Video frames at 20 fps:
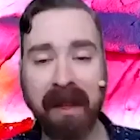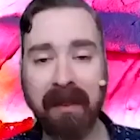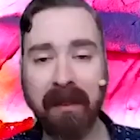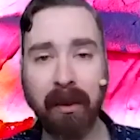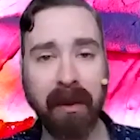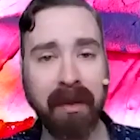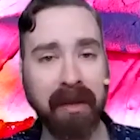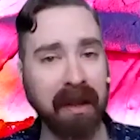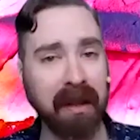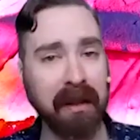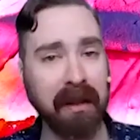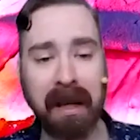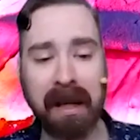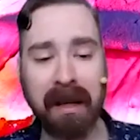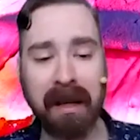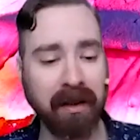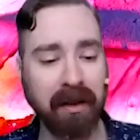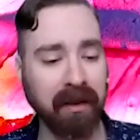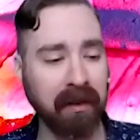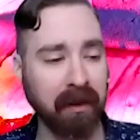That's one thing
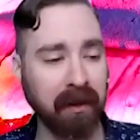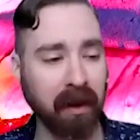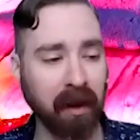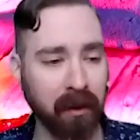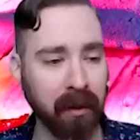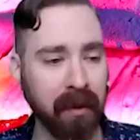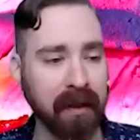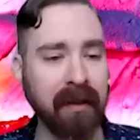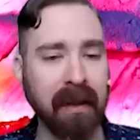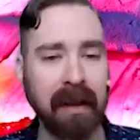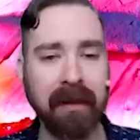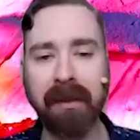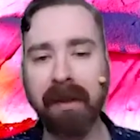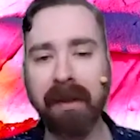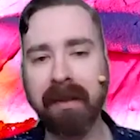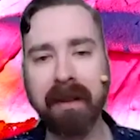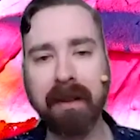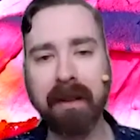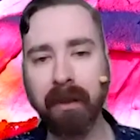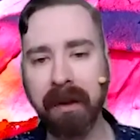makers always have to
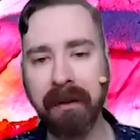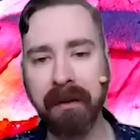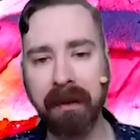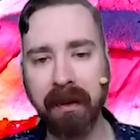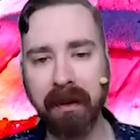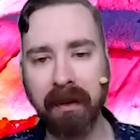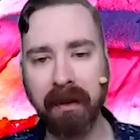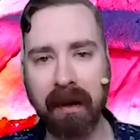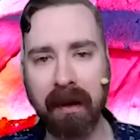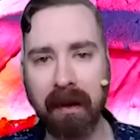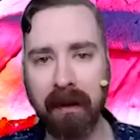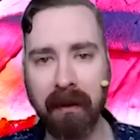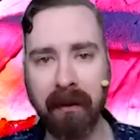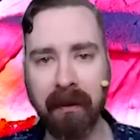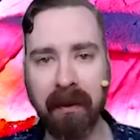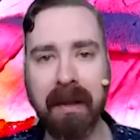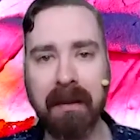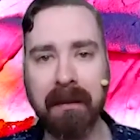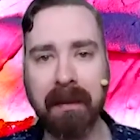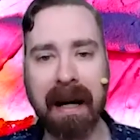deal with is, is
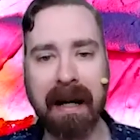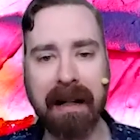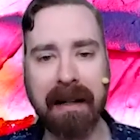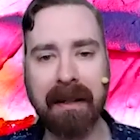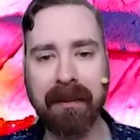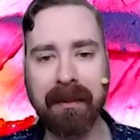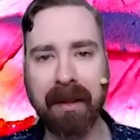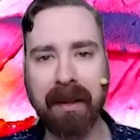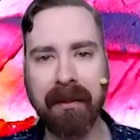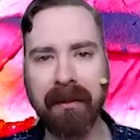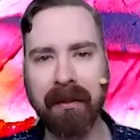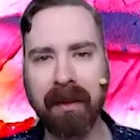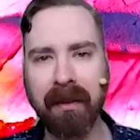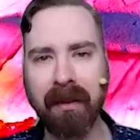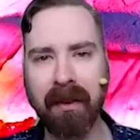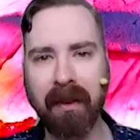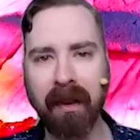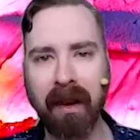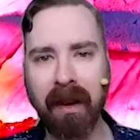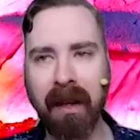feedback. Even if
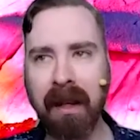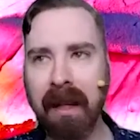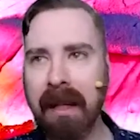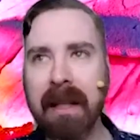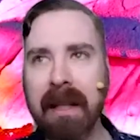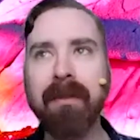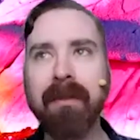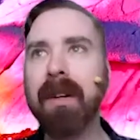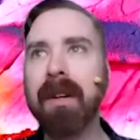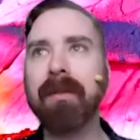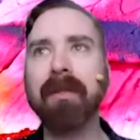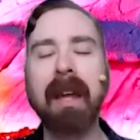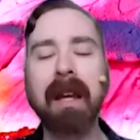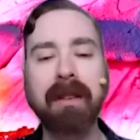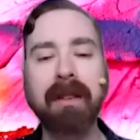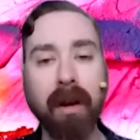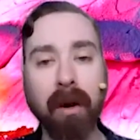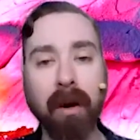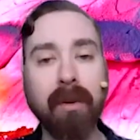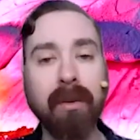it's, even if they
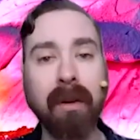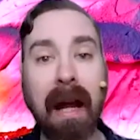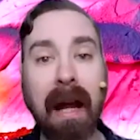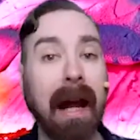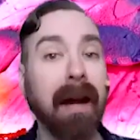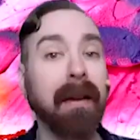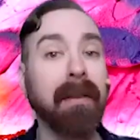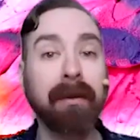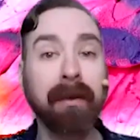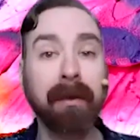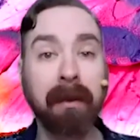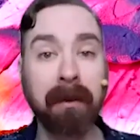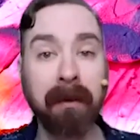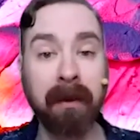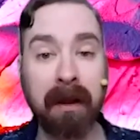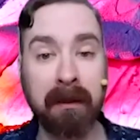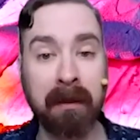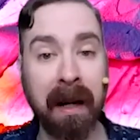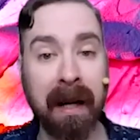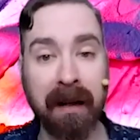don't ask for
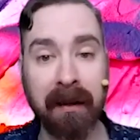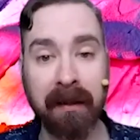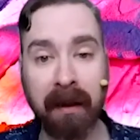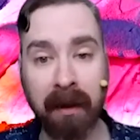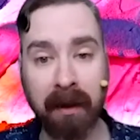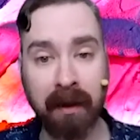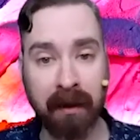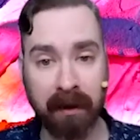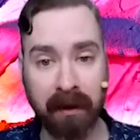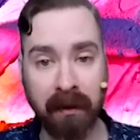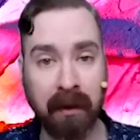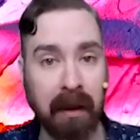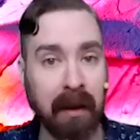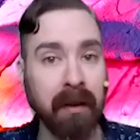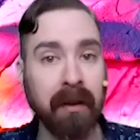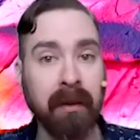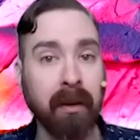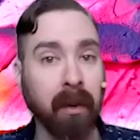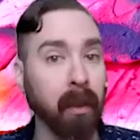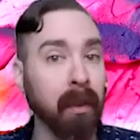feedback, there,
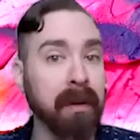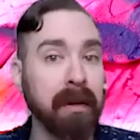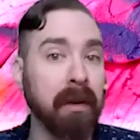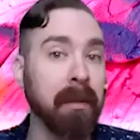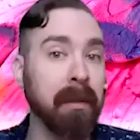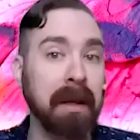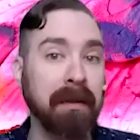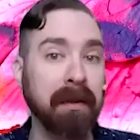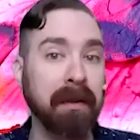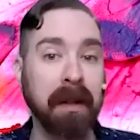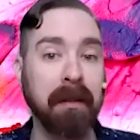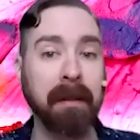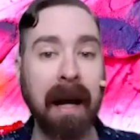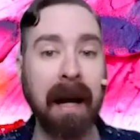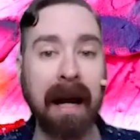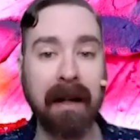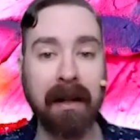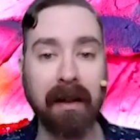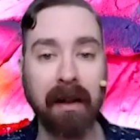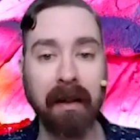there's going to be
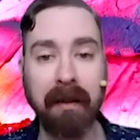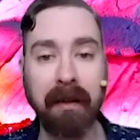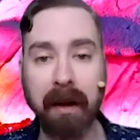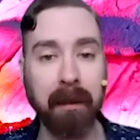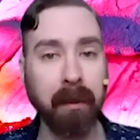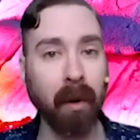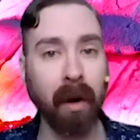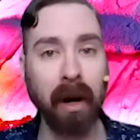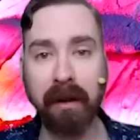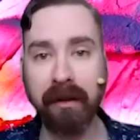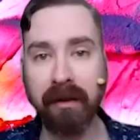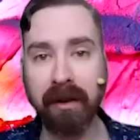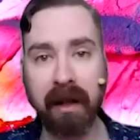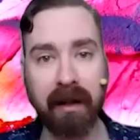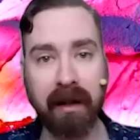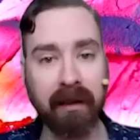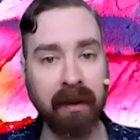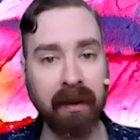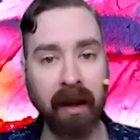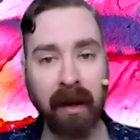feedback on their
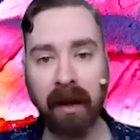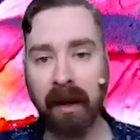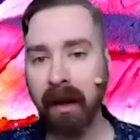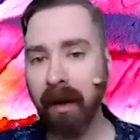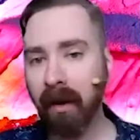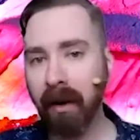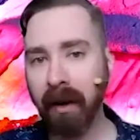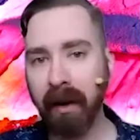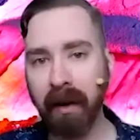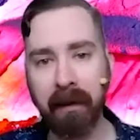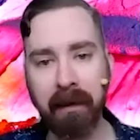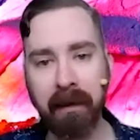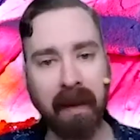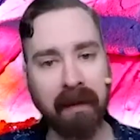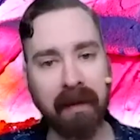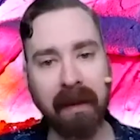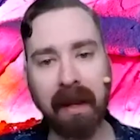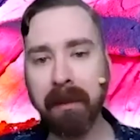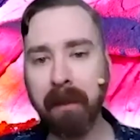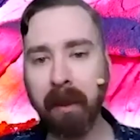projects um,
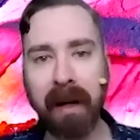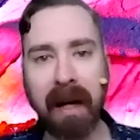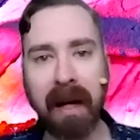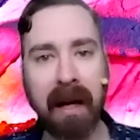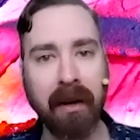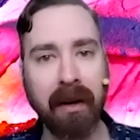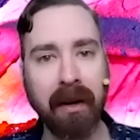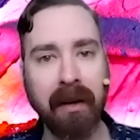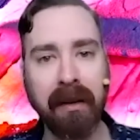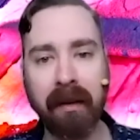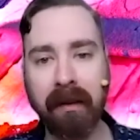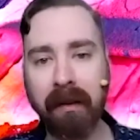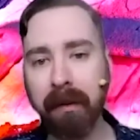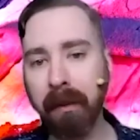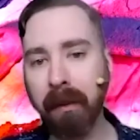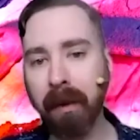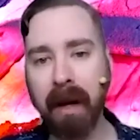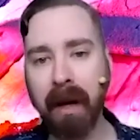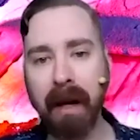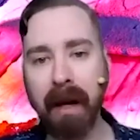that they put out on
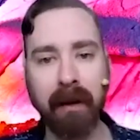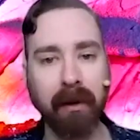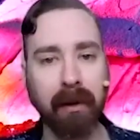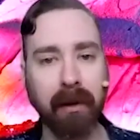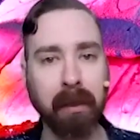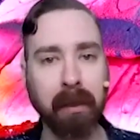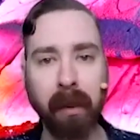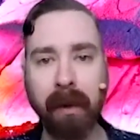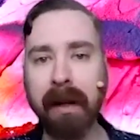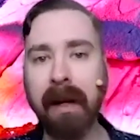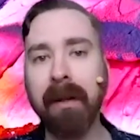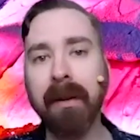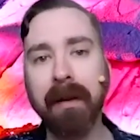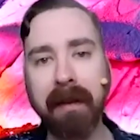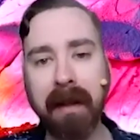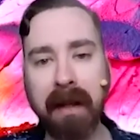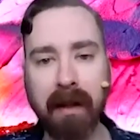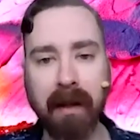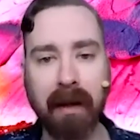display or put out on the